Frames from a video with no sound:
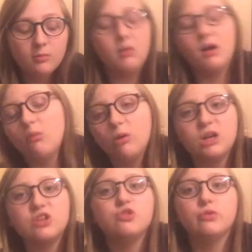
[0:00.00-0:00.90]
My one
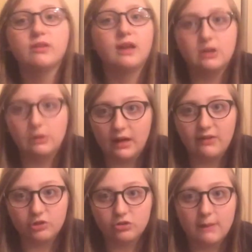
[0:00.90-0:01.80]
issue is I don't
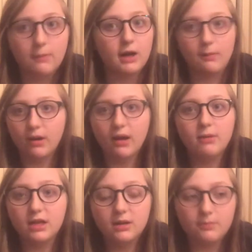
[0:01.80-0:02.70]
have a tripod. I'm
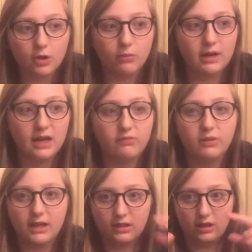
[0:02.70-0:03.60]
probably going to build one out of
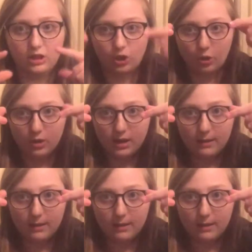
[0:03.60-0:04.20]
like the little